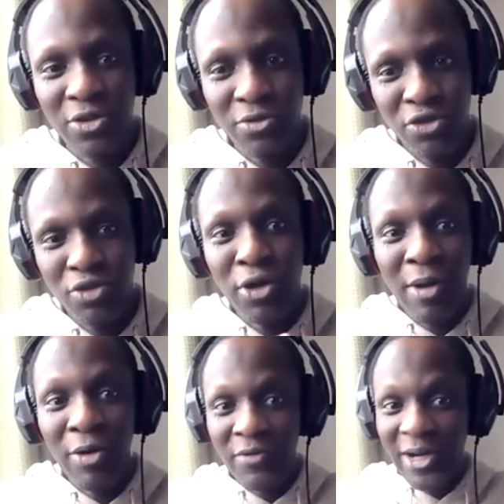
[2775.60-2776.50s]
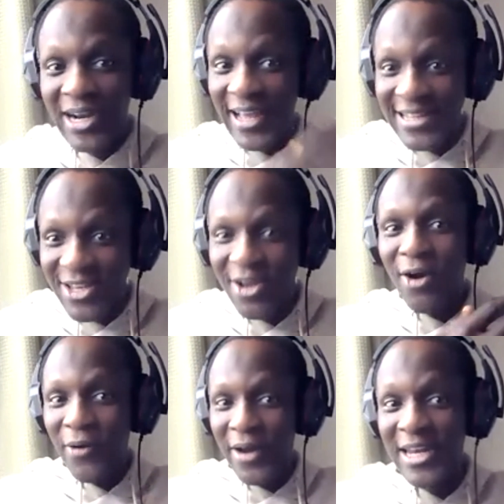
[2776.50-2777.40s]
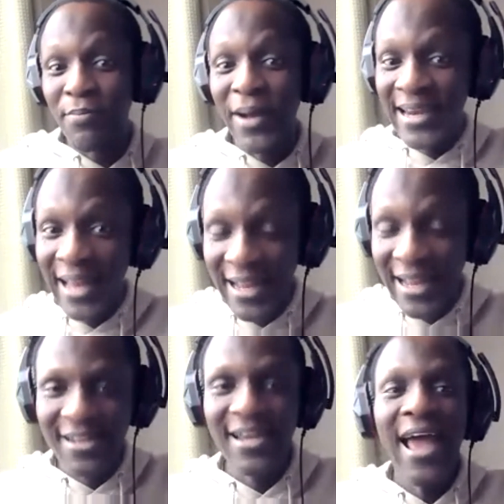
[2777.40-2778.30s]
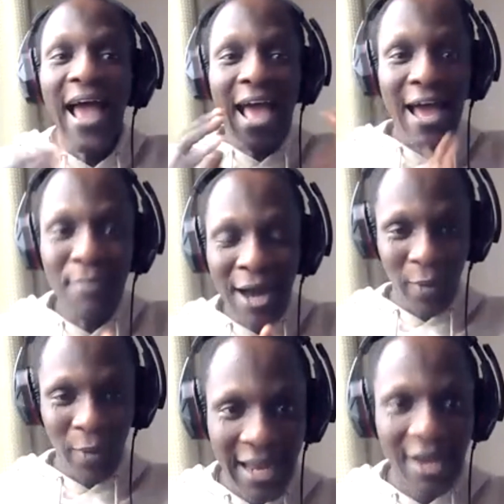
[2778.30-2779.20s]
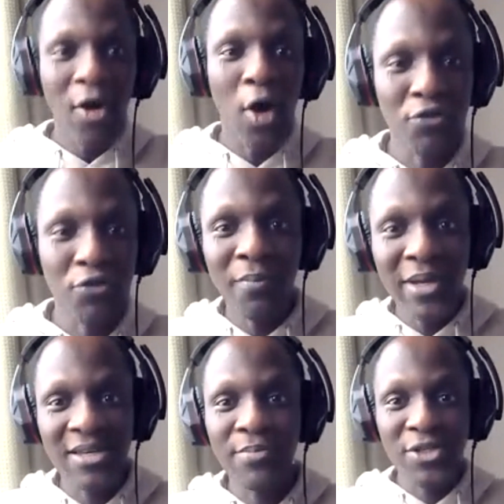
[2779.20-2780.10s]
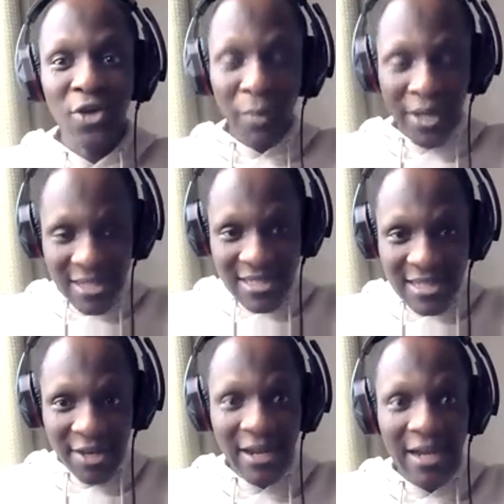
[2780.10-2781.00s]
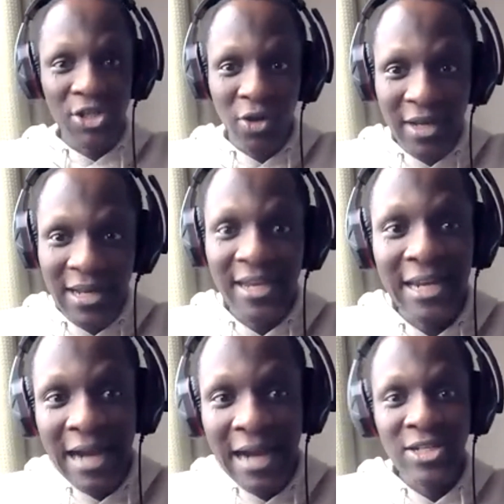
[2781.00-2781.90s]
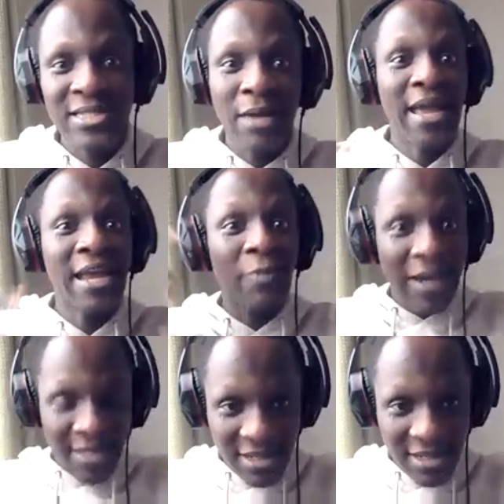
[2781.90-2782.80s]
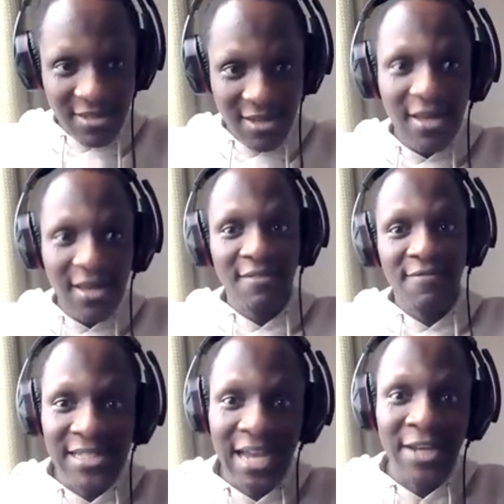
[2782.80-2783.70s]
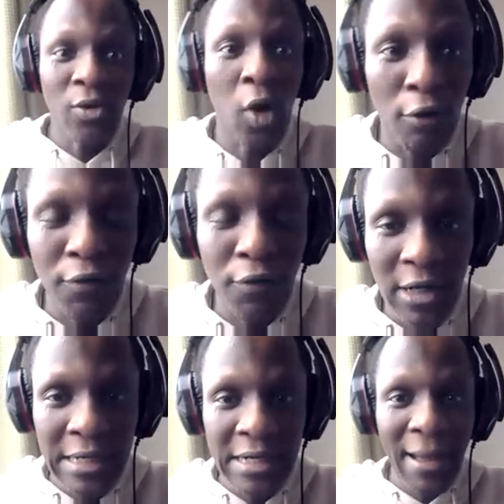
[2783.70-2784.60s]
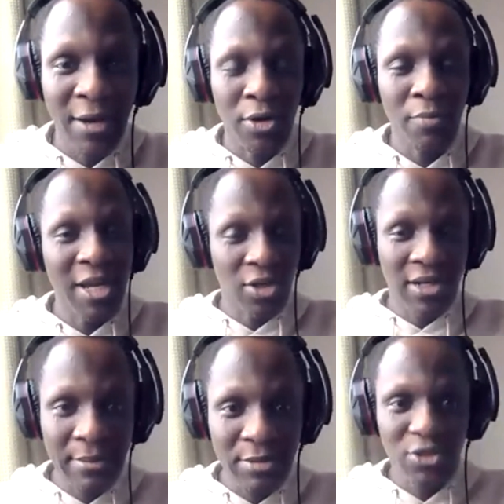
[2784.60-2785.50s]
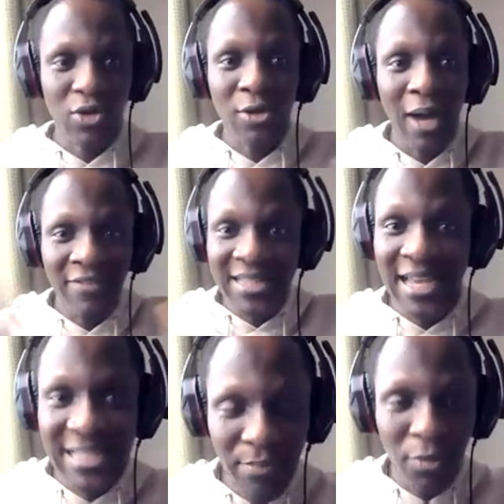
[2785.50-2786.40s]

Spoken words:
You spoke about one of your clients already buying land. I'm aware of some metaverse community that you can join, that you can actually start buying real estate. In fact, I know of, I don't want to mention names, so I don't advertise in